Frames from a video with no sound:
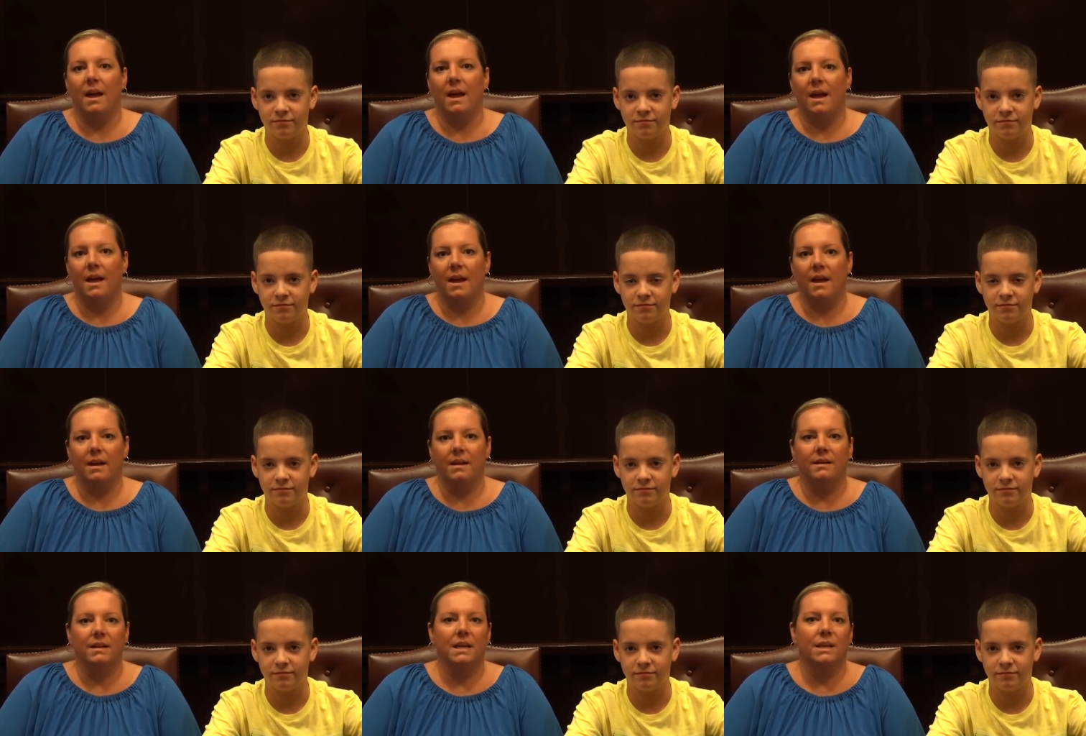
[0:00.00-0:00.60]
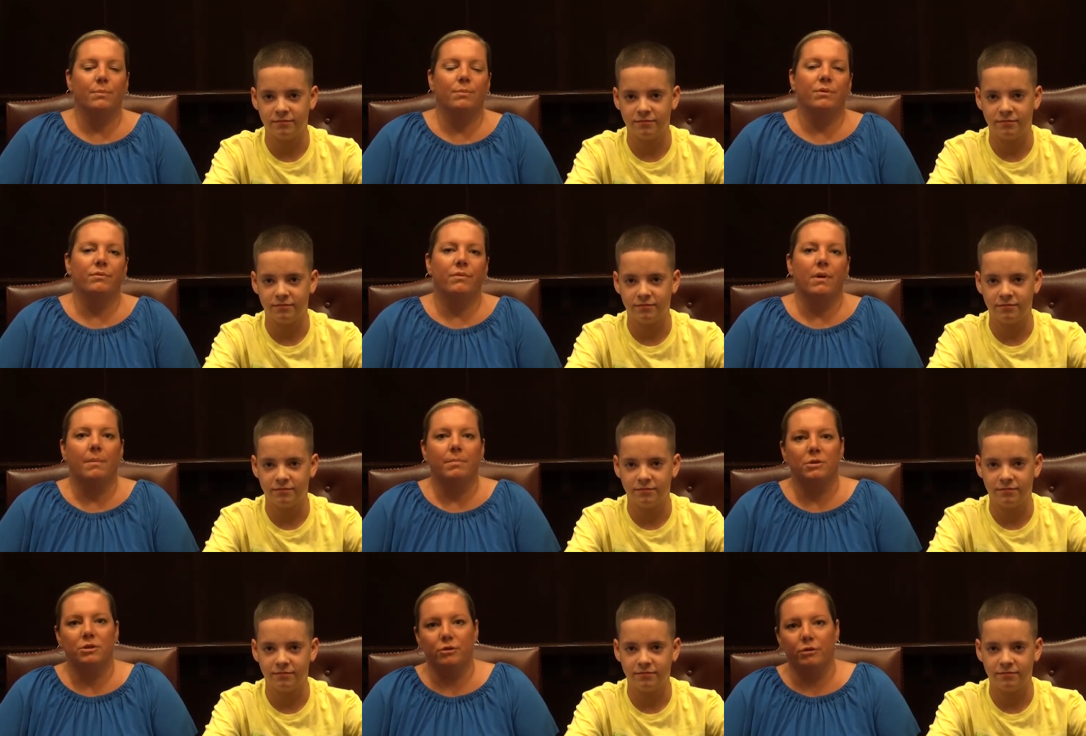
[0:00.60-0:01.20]
Speaker 1: and he would
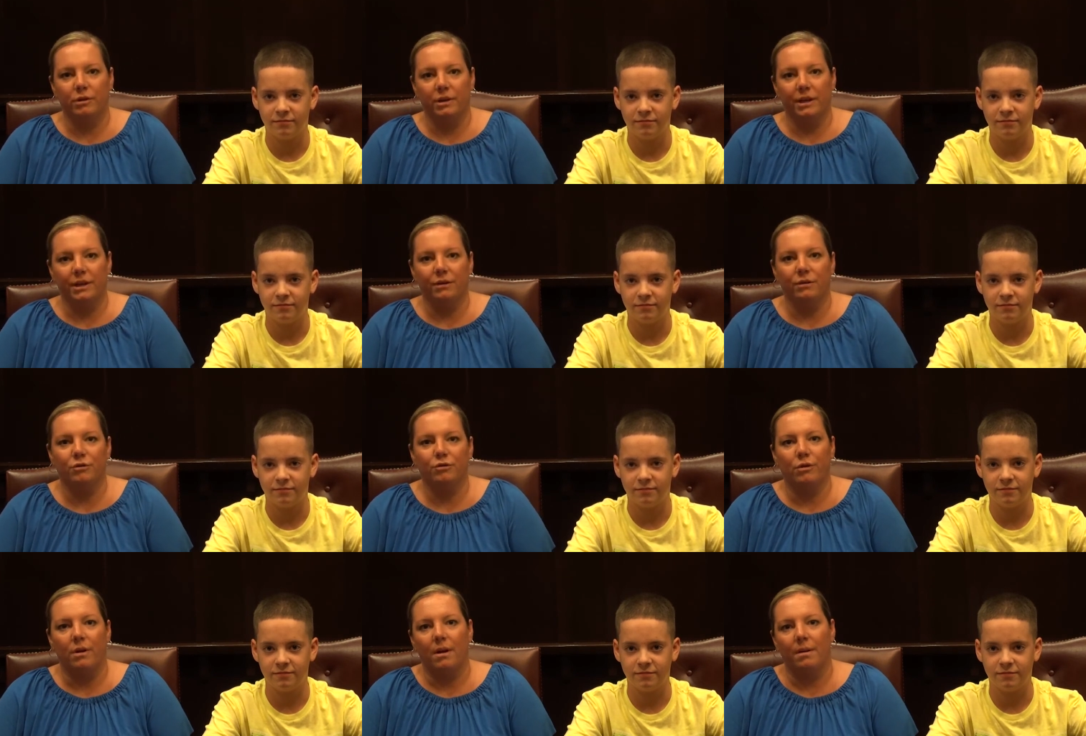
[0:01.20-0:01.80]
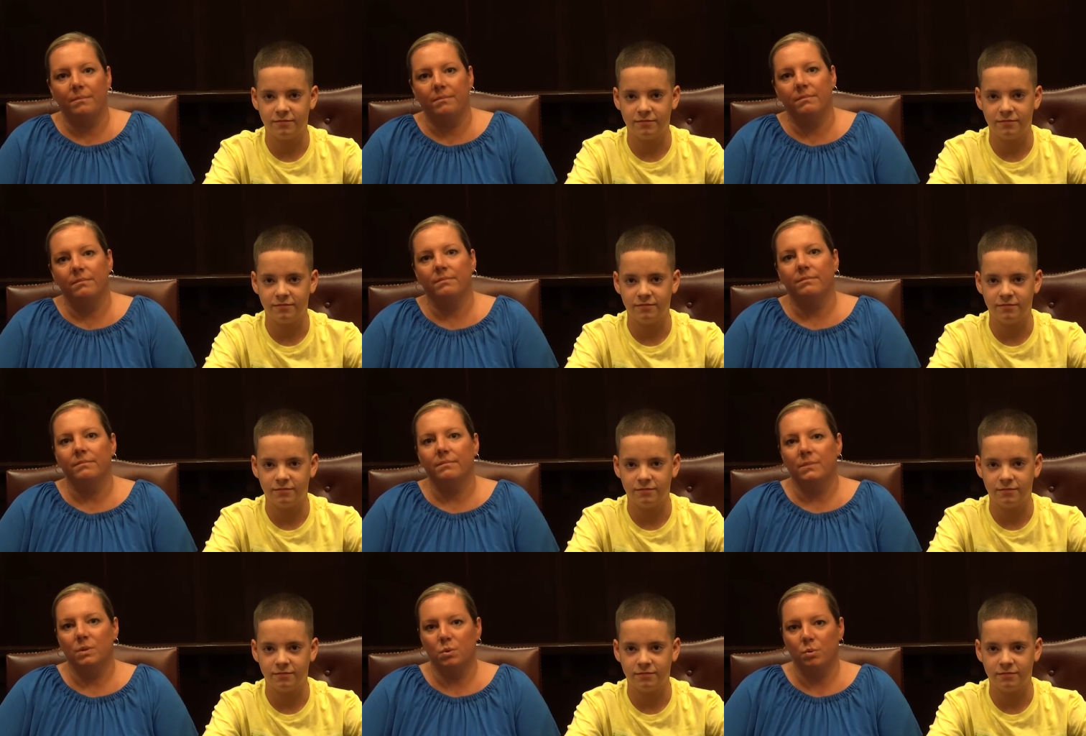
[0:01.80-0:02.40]
rupture an eardrum
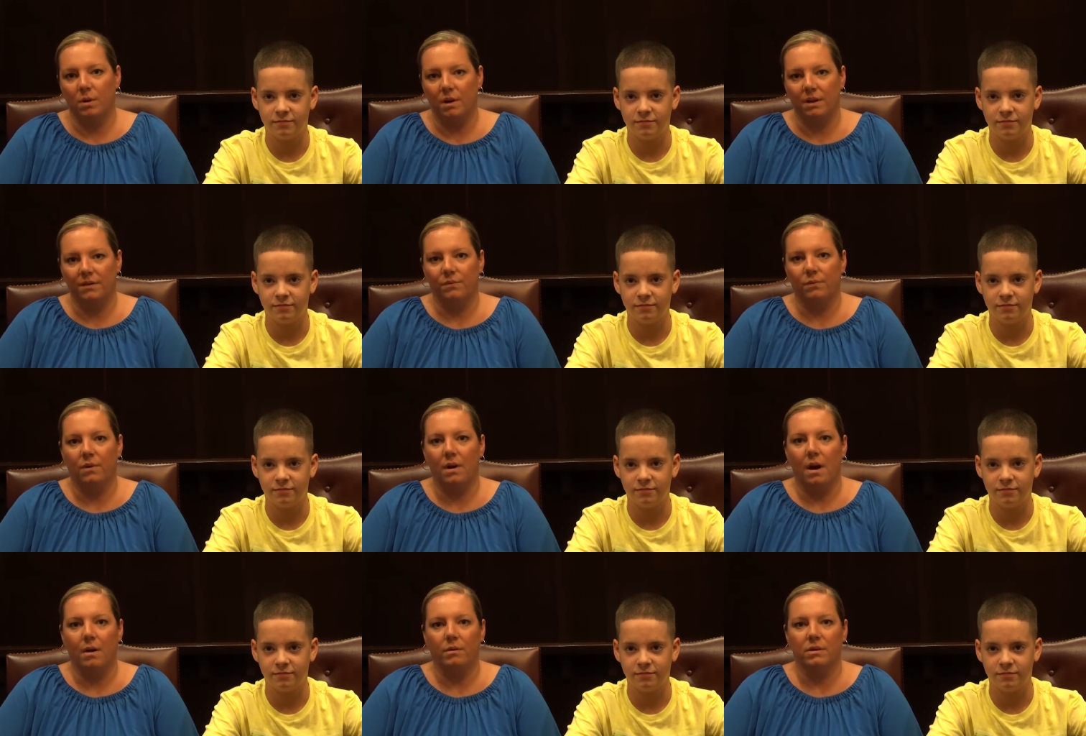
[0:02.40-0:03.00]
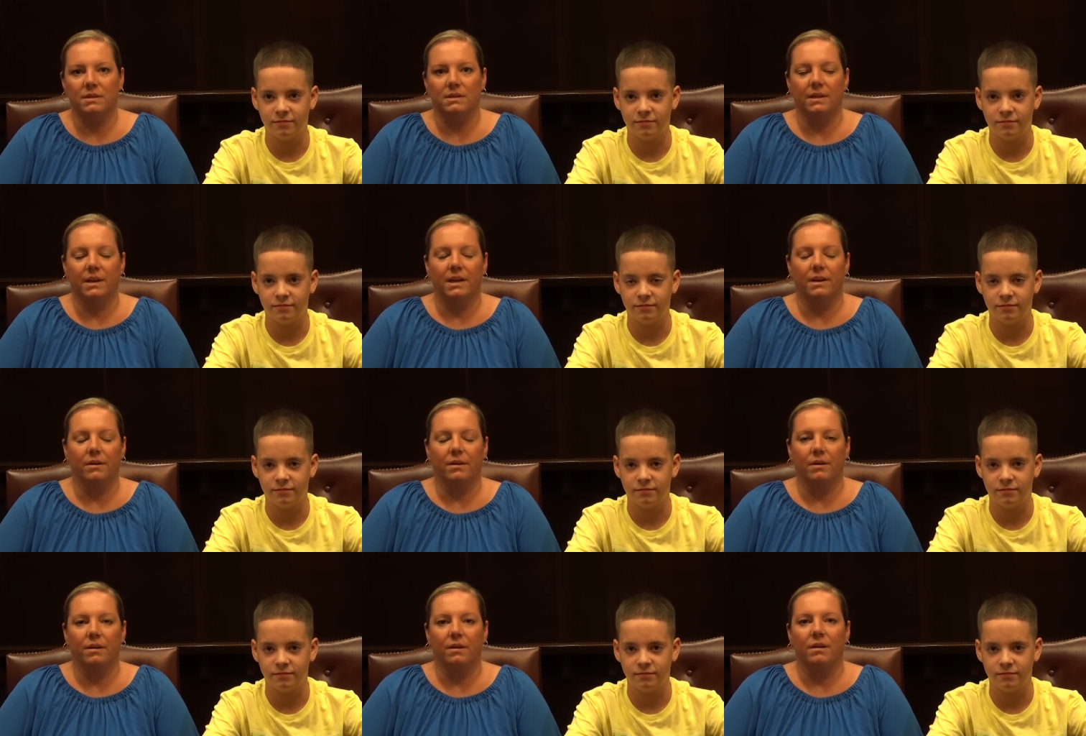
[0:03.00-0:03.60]
24 hours
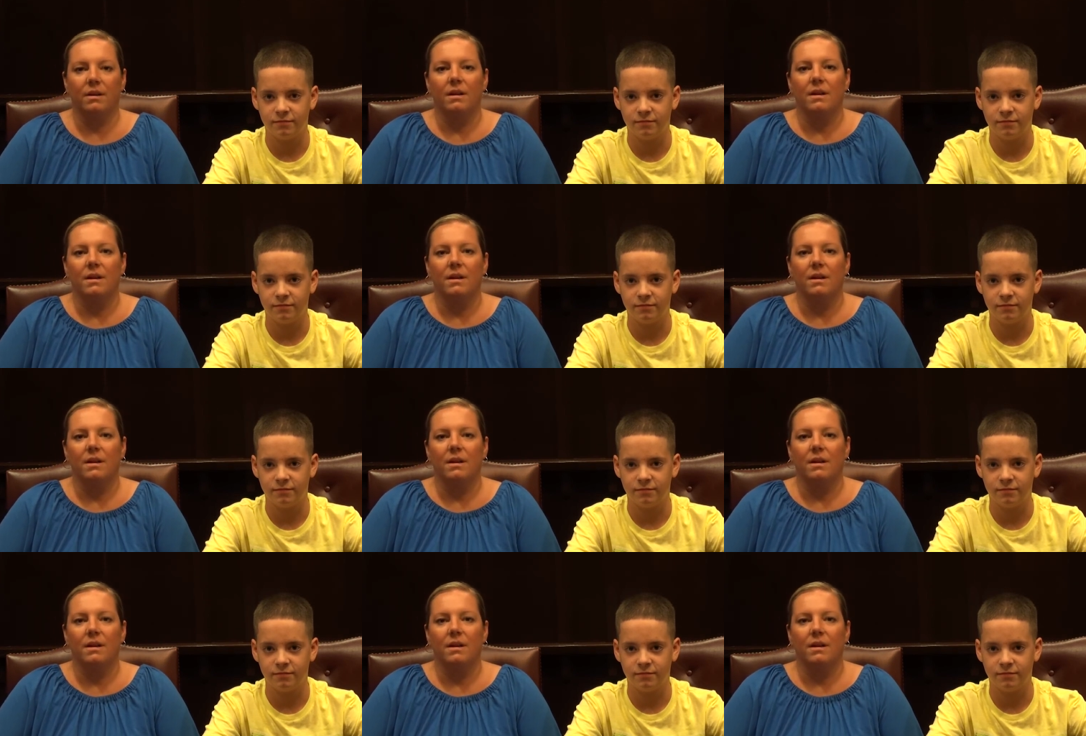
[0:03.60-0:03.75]
later.